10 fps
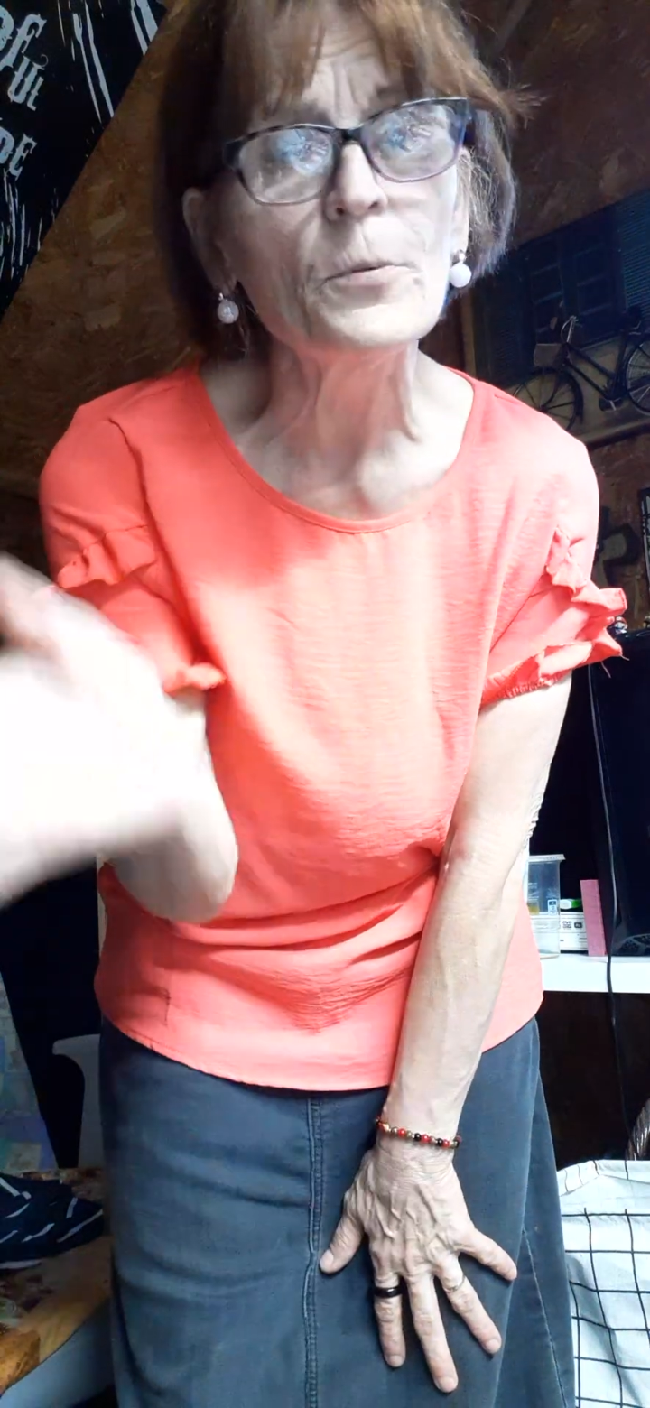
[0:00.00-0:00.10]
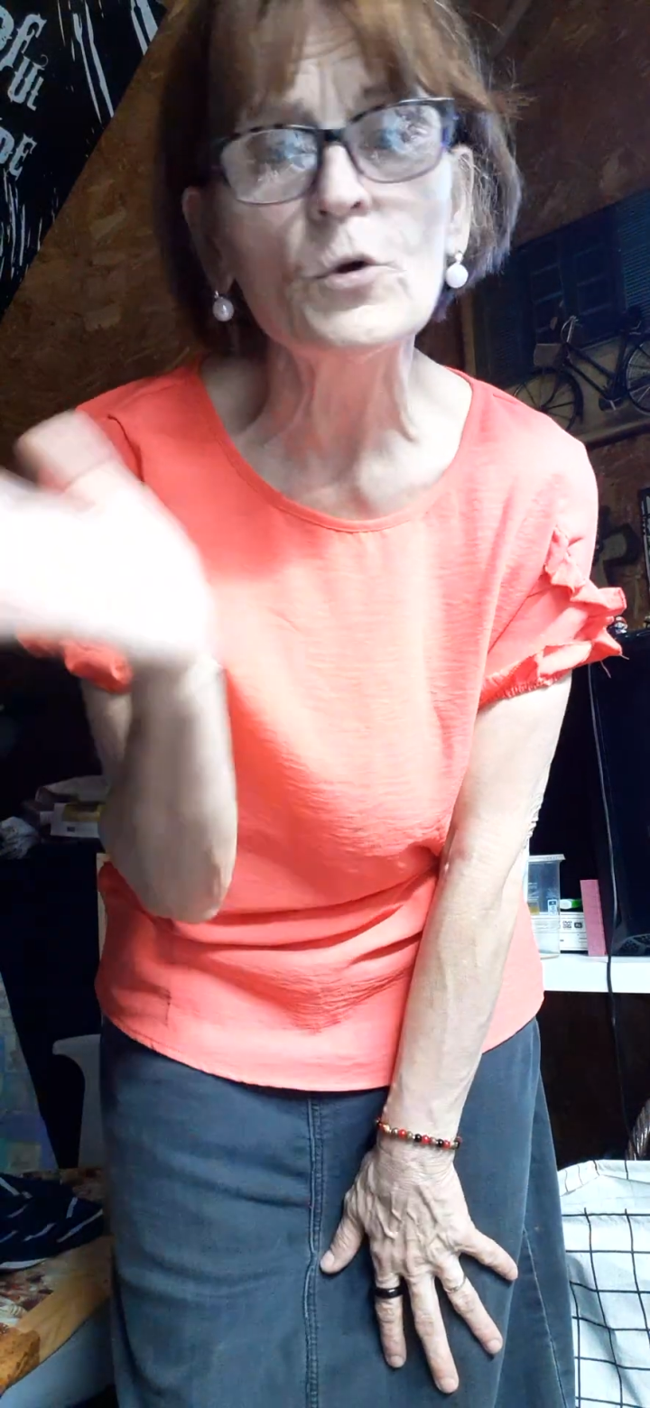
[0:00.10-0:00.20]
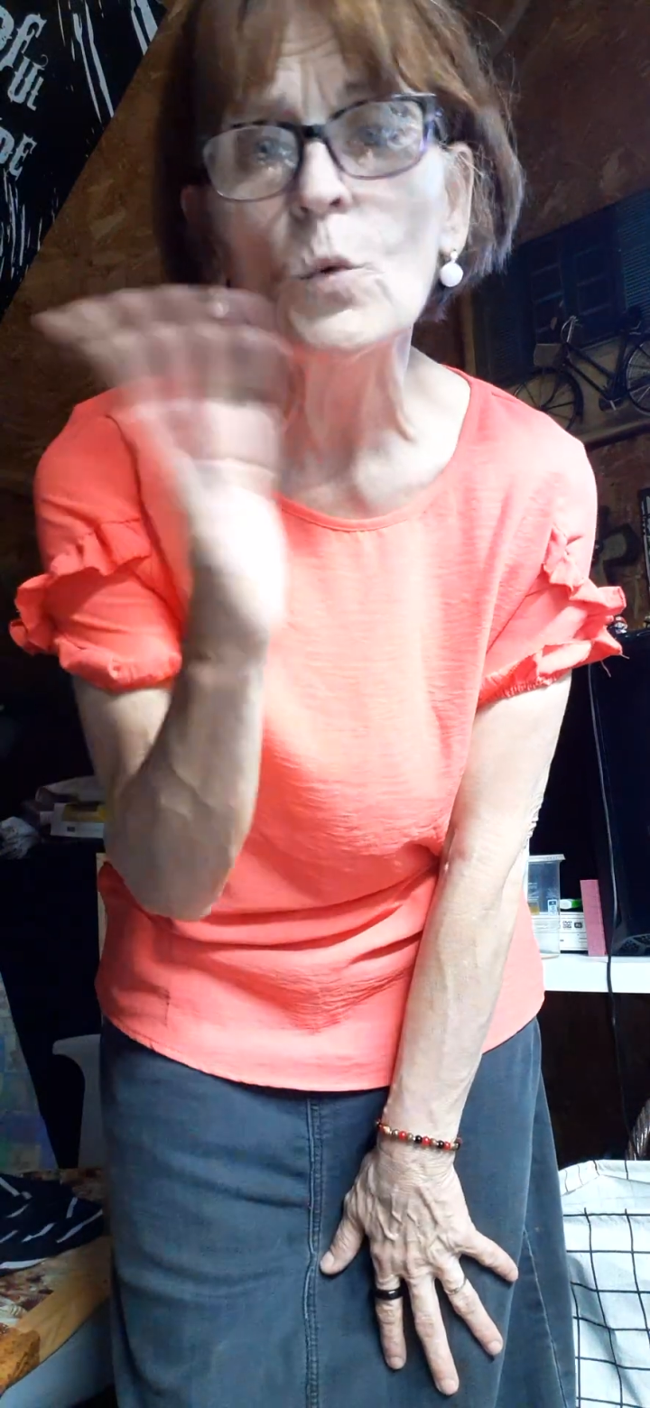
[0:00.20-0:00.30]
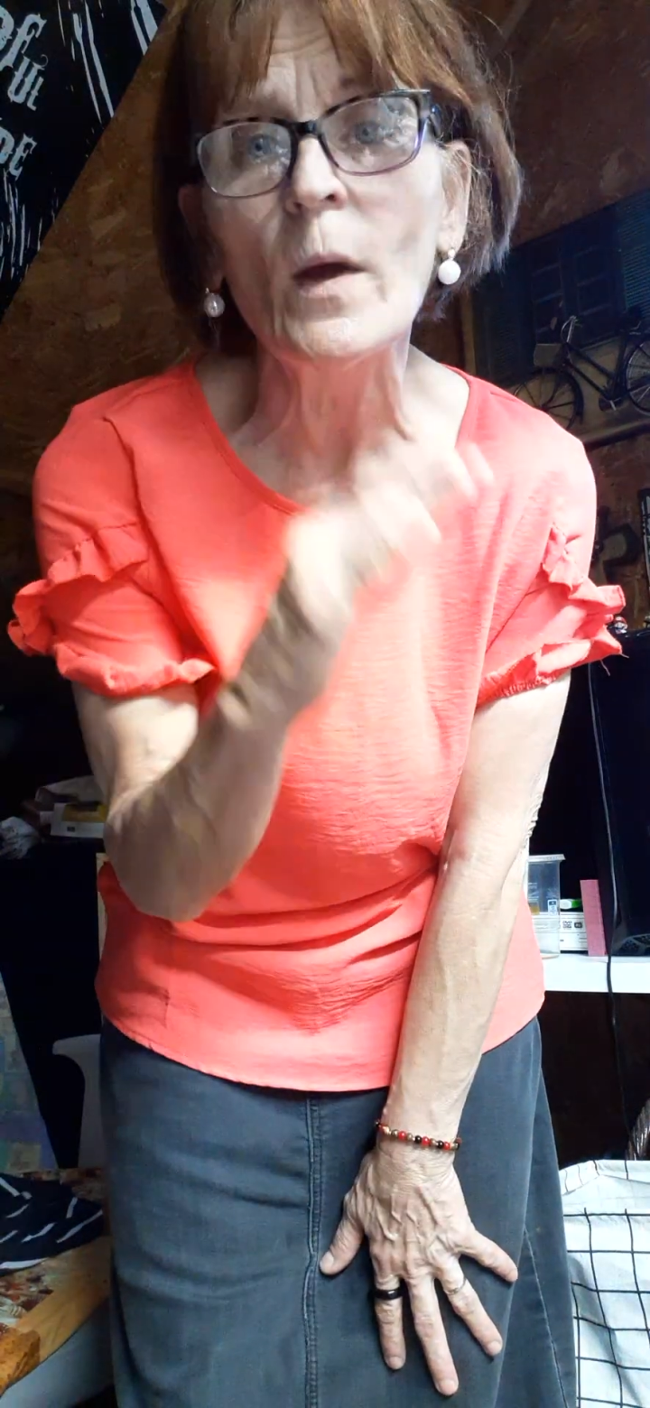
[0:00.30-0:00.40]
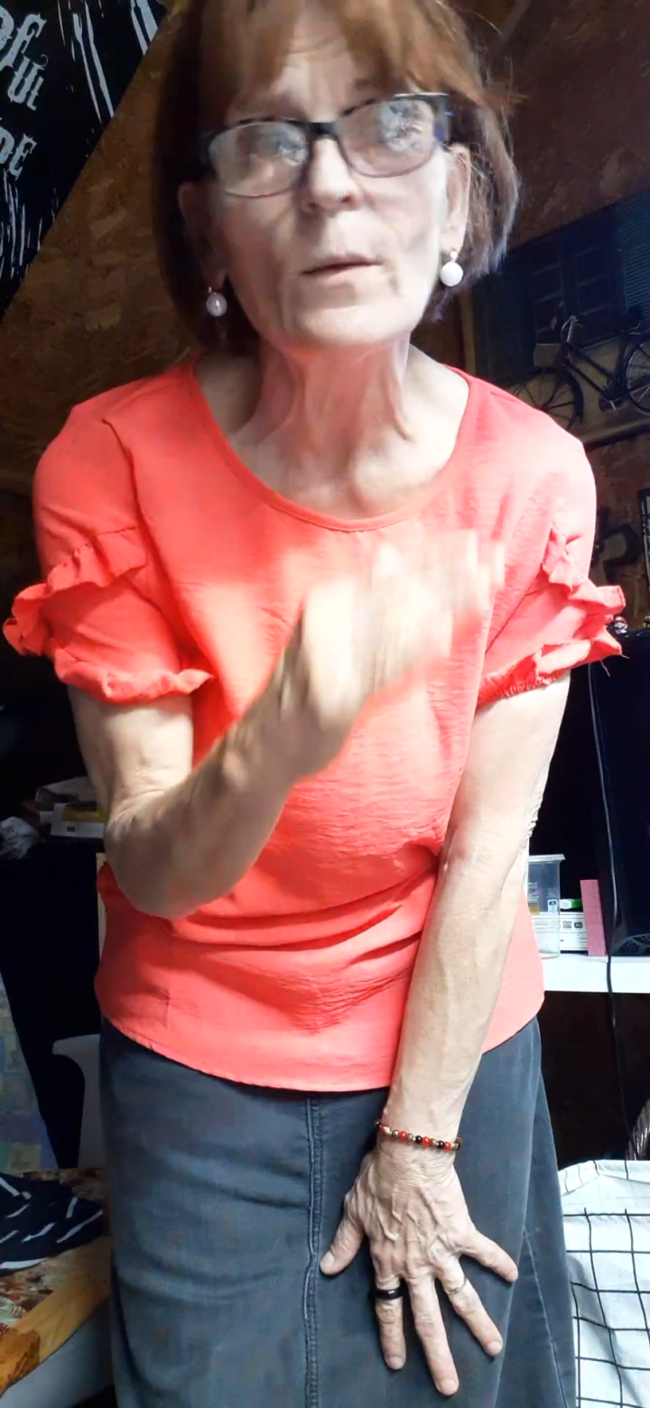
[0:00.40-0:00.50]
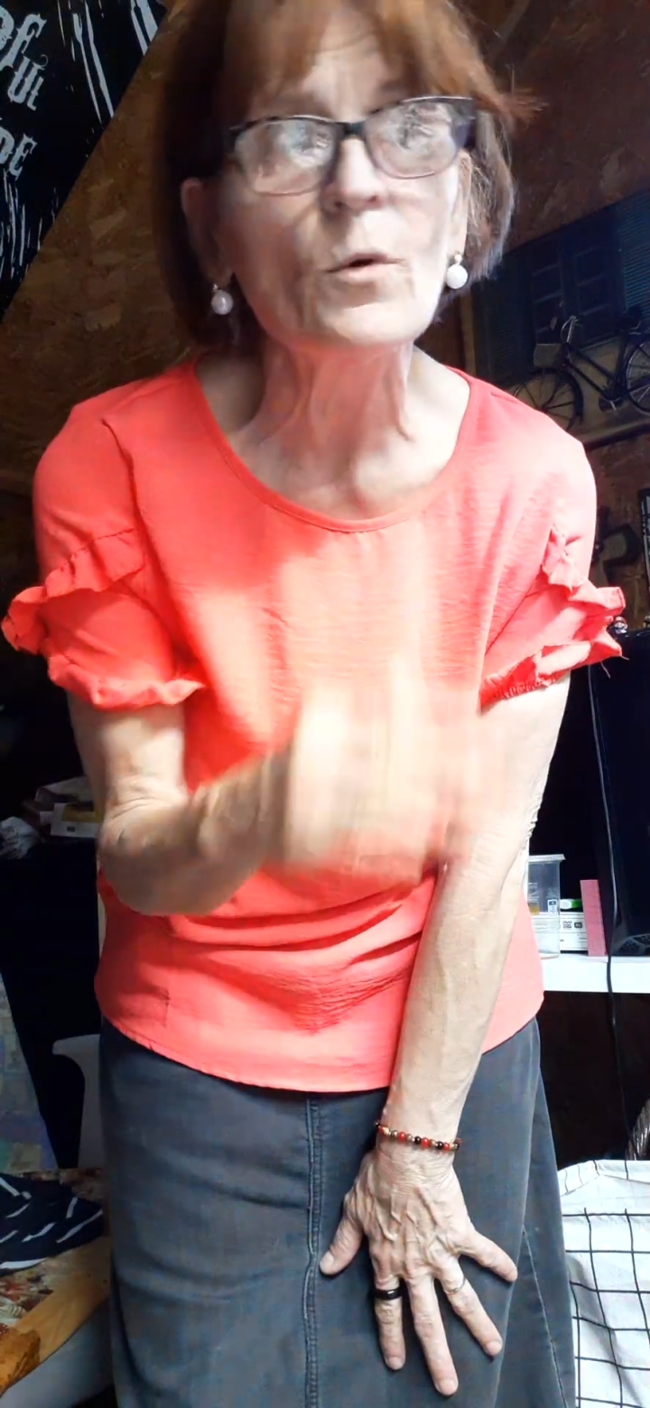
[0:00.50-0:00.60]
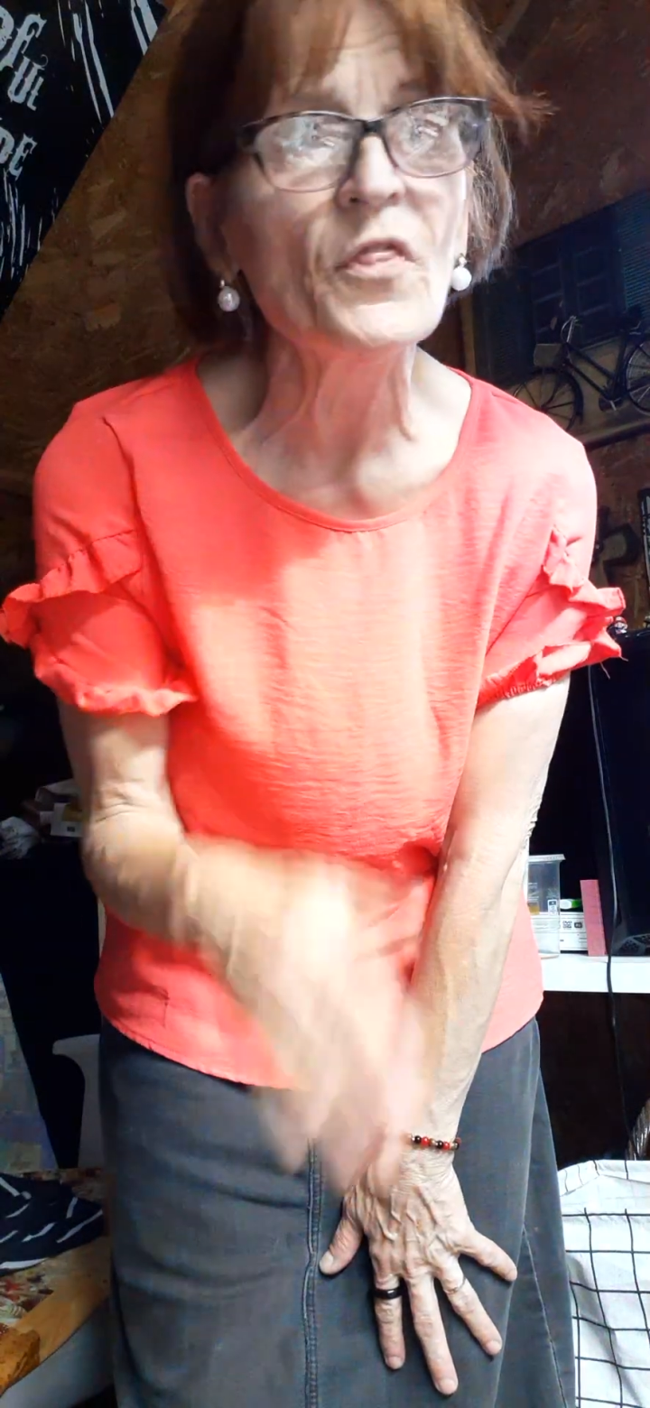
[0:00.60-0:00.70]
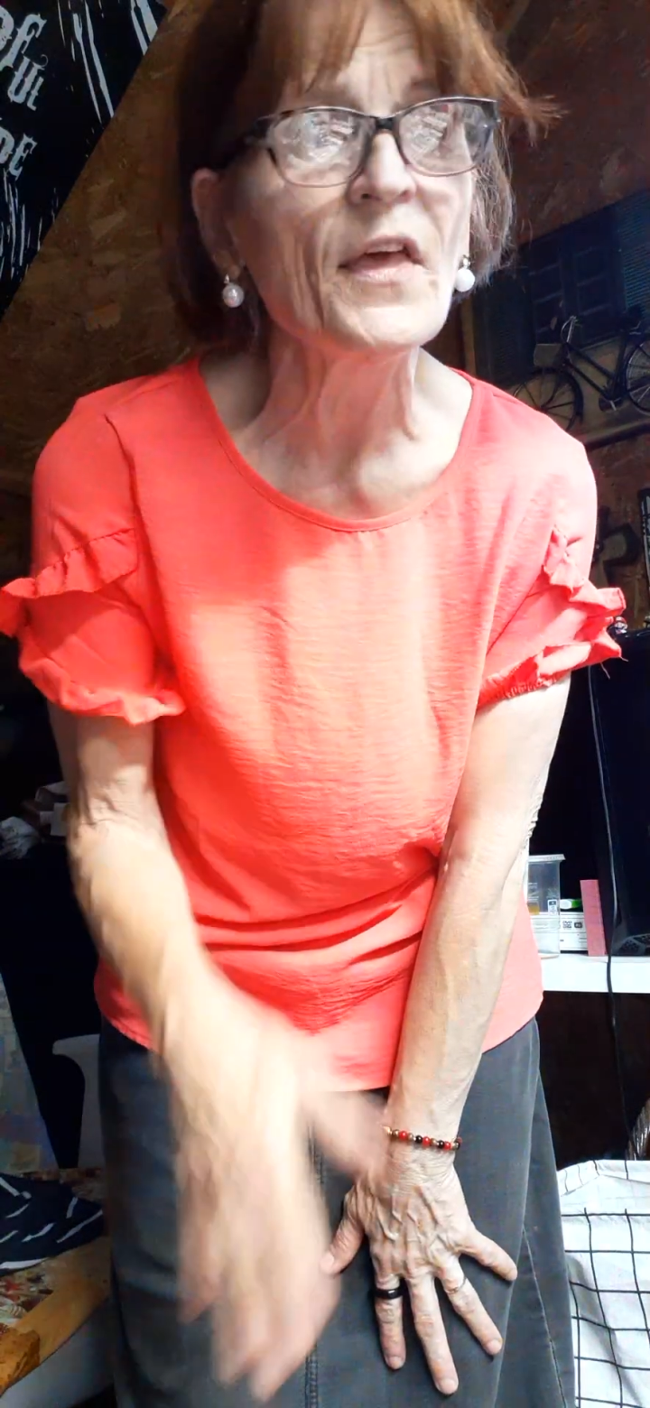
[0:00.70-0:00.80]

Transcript: put away with